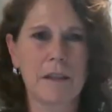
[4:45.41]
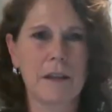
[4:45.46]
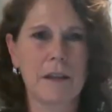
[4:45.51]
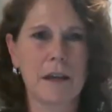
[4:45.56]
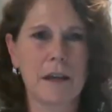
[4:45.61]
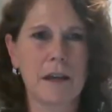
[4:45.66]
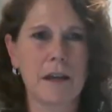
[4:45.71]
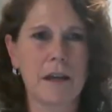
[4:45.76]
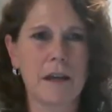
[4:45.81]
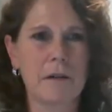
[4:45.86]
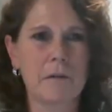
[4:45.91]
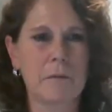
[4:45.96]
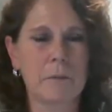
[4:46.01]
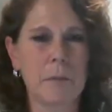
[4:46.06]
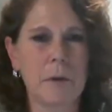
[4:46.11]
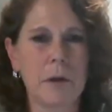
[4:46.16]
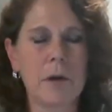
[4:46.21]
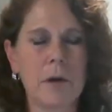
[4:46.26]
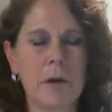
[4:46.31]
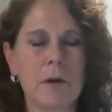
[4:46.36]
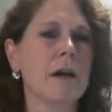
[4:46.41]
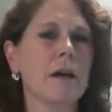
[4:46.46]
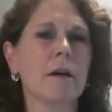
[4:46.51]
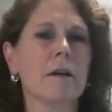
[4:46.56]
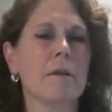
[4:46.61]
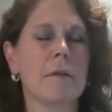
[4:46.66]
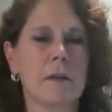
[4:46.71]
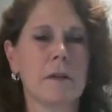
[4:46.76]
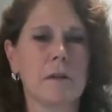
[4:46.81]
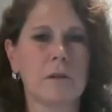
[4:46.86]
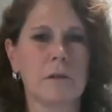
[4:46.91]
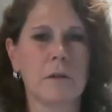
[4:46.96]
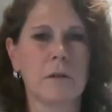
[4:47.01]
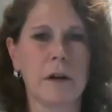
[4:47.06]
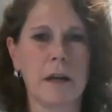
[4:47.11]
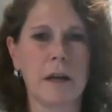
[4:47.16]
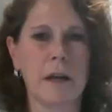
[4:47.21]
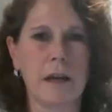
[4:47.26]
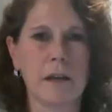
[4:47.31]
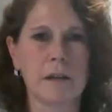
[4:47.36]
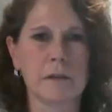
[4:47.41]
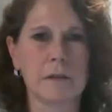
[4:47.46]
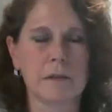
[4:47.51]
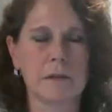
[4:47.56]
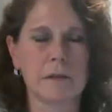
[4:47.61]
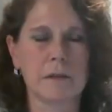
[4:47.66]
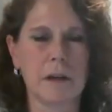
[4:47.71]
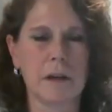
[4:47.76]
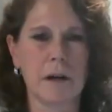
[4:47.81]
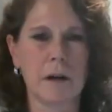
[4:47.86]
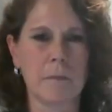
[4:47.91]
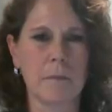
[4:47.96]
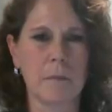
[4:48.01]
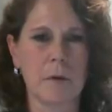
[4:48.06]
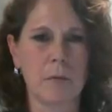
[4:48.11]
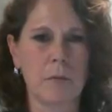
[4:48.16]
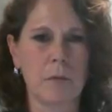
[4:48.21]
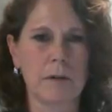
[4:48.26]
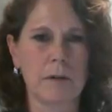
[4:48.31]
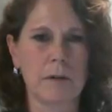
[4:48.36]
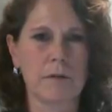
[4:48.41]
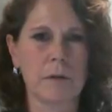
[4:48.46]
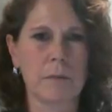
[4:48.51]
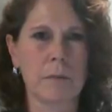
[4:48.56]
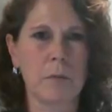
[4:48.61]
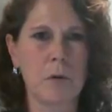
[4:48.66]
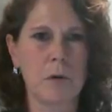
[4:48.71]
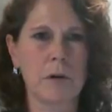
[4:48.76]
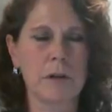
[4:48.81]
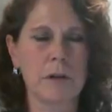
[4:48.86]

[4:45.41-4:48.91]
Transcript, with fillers: Peoria, Illinois has one of the